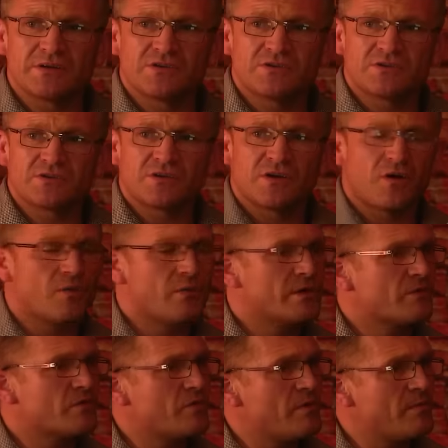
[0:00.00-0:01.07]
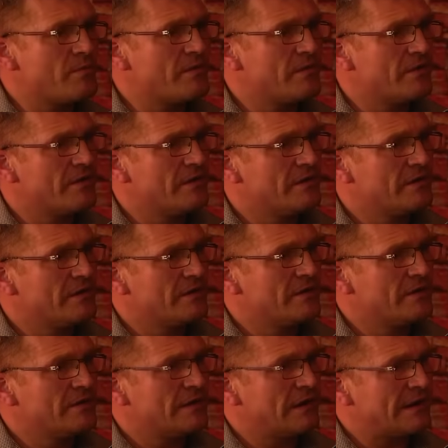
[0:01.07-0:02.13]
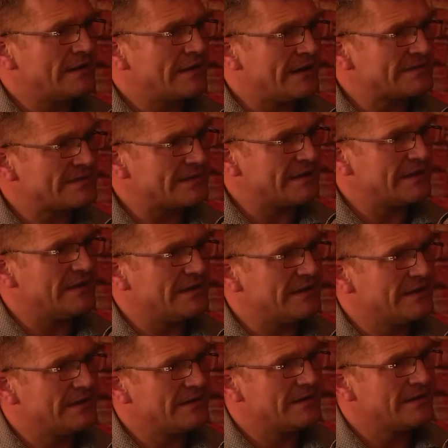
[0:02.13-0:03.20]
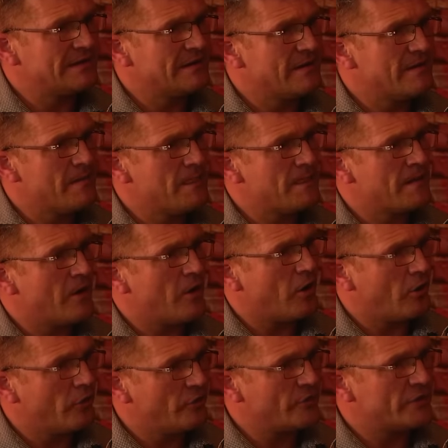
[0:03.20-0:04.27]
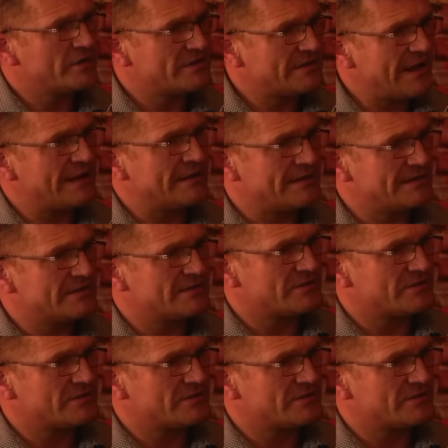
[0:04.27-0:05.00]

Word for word: conditioned and how we grew up. And that's the key. Understand